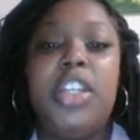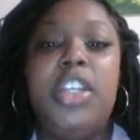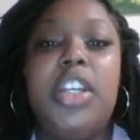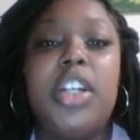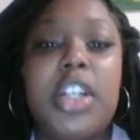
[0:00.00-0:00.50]

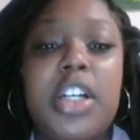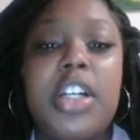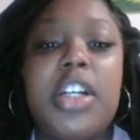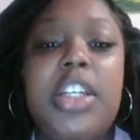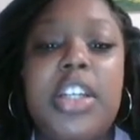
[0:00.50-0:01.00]
Y
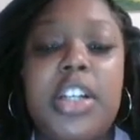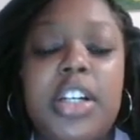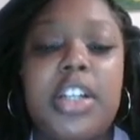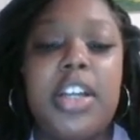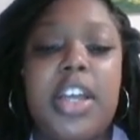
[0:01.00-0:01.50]
y.
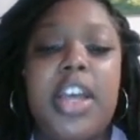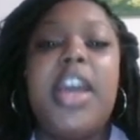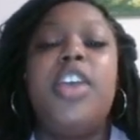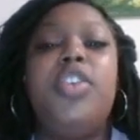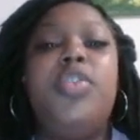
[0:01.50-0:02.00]

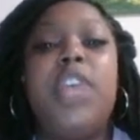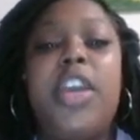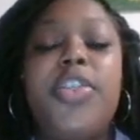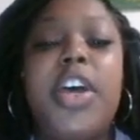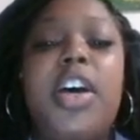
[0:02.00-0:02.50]
You
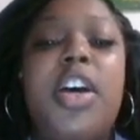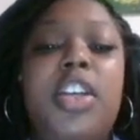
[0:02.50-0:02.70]
hear the